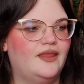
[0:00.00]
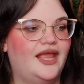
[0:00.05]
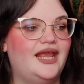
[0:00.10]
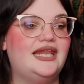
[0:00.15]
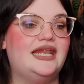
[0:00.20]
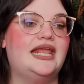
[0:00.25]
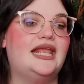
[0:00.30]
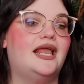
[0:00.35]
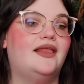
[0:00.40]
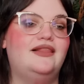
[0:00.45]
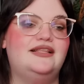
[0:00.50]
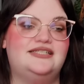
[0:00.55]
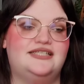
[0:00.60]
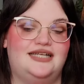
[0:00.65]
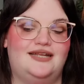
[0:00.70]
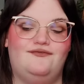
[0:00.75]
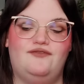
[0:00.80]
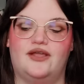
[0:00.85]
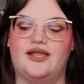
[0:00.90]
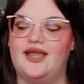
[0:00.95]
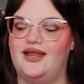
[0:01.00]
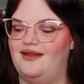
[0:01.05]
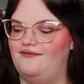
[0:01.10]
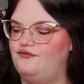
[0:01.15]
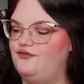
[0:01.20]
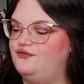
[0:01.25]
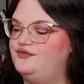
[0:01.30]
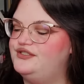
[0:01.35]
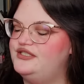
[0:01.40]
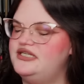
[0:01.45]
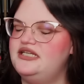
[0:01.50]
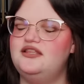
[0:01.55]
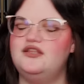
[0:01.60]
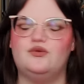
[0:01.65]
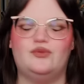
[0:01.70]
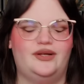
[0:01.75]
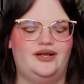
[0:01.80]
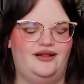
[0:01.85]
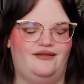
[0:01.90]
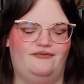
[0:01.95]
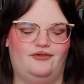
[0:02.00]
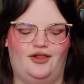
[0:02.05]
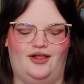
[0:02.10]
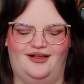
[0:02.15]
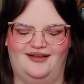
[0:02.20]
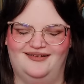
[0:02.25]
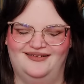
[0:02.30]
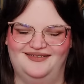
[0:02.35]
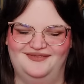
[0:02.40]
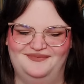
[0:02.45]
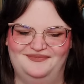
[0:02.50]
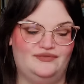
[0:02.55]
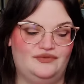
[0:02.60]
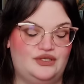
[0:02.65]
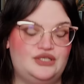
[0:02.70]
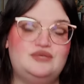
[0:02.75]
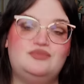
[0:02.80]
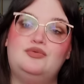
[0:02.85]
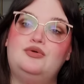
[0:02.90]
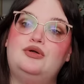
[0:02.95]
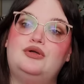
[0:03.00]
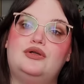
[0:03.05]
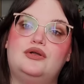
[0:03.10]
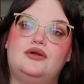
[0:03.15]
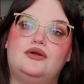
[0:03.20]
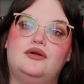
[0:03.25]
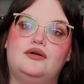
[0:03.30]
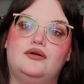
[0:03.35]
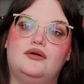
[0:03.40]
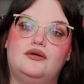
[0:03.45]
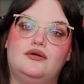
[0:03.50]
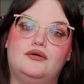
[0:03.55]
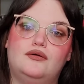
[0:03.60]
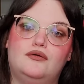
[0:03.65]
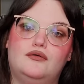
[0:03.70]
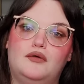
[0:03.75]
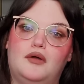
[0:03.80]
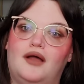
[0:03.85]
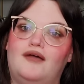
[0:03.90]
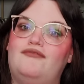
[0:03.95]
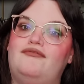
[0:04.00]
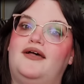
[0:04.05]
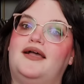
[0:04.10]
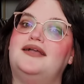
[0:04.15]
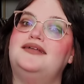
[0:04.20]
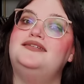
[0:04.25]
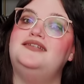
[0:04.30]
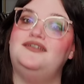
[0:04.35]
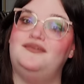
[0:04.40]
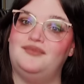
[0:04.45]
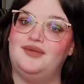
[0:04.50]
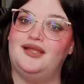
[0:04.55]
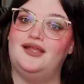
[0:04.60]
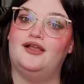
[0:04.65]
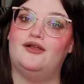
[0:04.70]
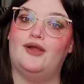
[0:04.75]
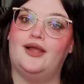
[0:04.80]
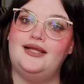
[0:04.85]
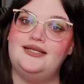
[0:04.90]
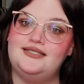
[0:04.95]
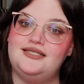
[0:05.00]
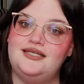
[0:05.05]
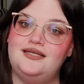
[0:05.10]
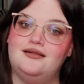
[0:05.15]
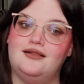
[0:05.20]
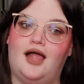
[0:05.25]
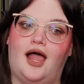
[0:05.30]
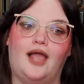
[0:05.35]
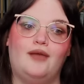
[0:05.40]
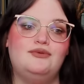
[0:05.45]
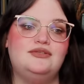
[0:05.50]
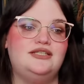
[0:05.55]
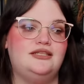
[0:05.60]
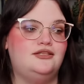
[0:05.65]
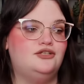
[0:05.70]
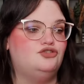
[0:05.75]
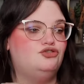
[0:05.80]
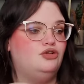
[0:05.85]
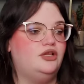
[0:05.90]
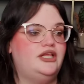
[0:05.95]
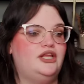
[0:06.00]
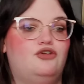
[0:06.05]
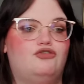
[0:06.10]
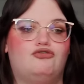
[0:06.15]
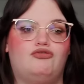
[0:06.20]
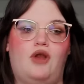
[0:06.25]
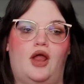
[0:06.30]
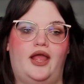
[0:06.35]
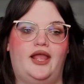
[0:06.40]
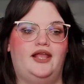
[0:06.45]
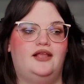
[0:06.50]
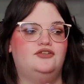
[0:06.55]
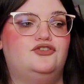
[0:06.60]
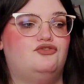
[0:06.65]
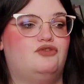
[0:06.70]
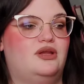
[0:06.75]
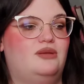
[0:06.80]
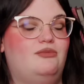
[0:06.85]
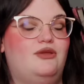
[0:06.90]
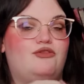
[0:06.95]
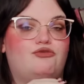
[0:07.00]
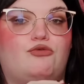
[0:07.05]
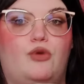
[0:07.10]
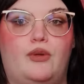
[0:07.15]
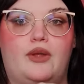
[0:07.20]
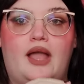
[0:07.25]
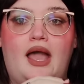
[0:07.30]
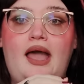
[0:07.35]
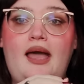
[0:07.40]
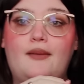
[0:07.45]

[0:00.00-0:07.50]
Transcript: And like, listen, if you've seen the reading vlog, this book affected me a great deal. I was literally crying, screaming, throwing